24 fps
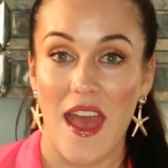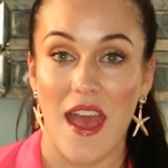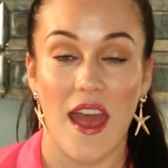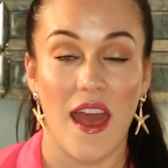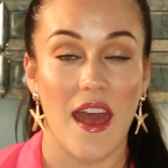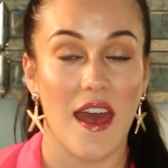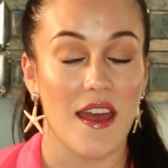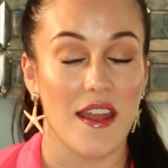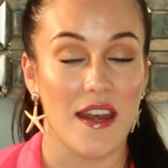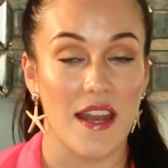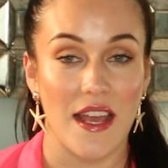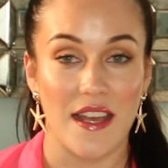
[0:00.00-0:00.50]

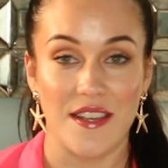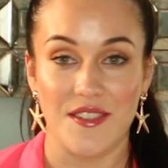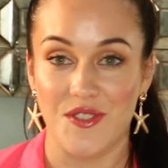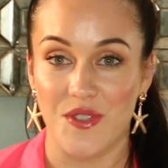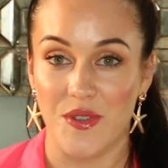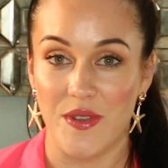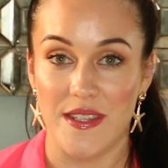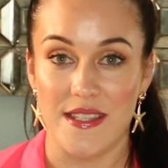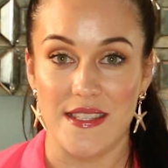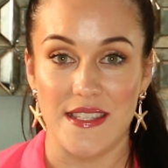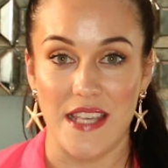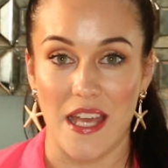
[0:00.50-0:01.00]
and as
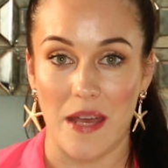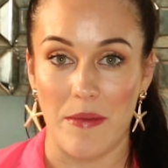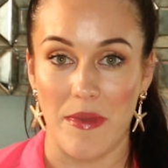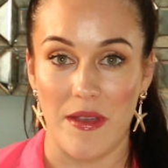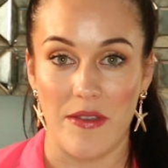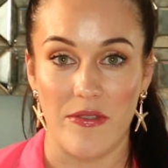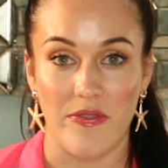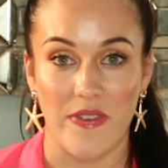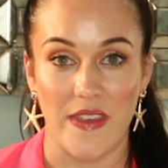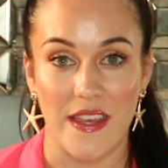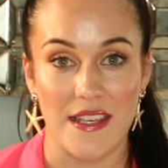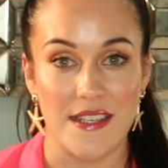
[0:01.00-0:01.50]
you can see on
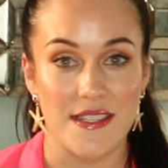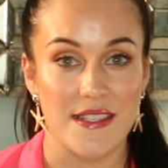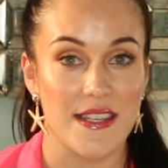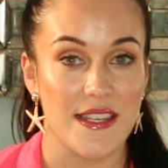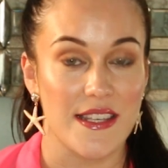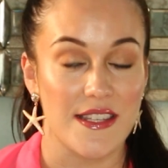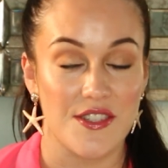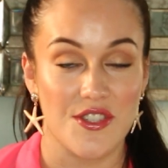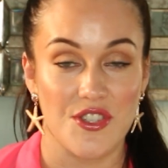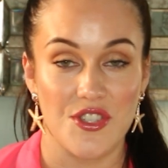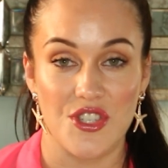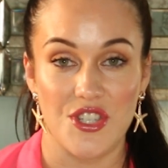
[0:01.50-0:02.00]
my face,
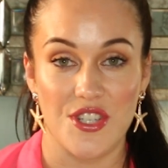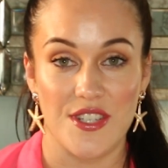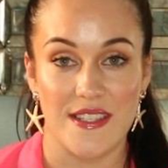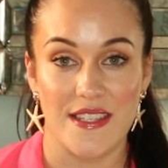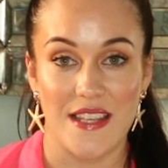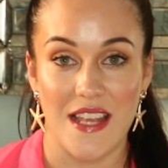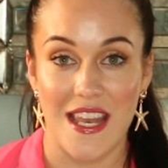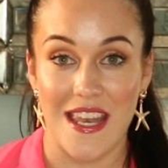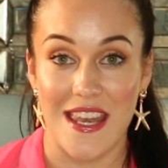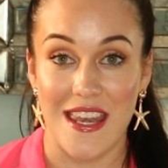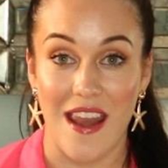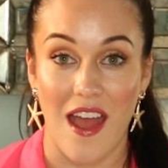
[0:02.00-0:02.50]
it's
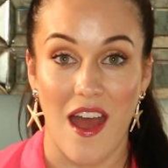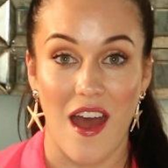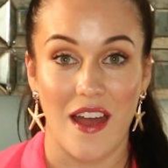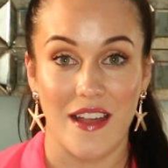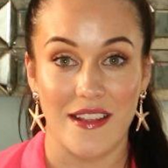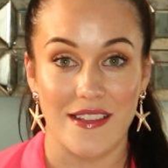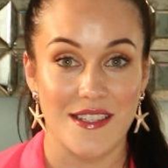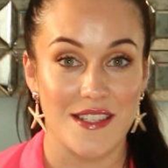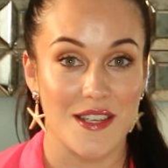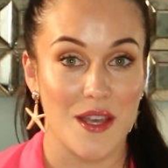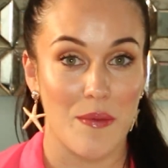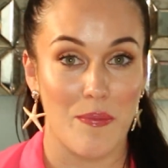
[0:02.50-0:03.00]
just
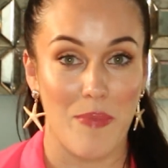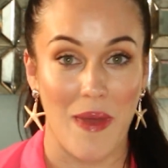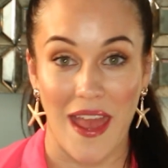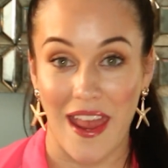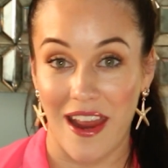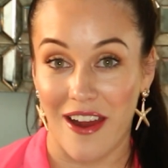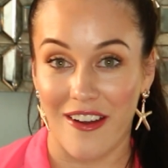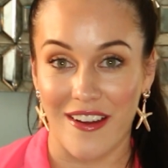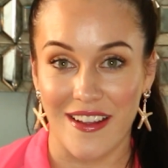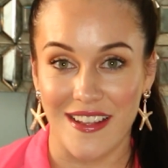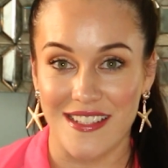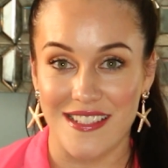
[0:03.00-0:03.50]
not
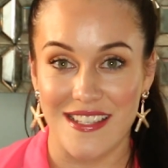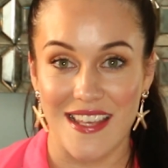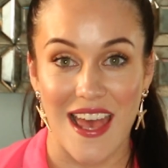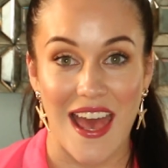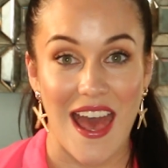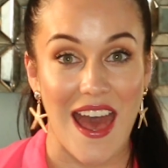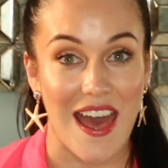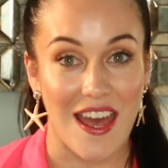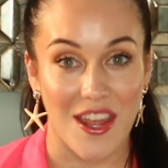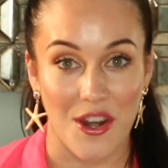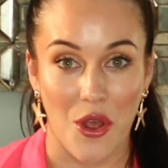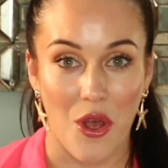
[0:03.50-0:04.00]
apparent
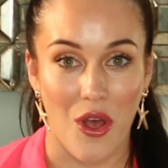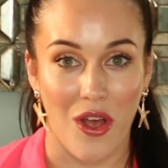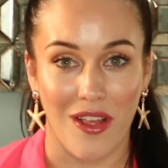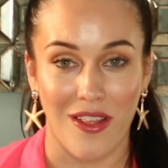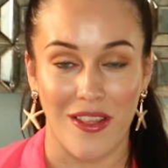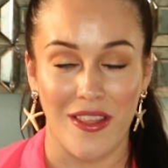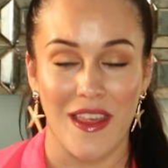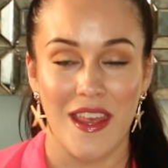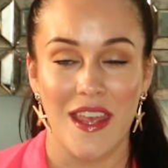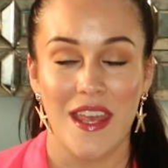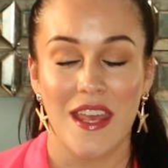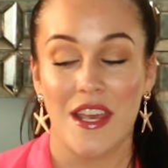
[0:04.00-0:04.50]
at all.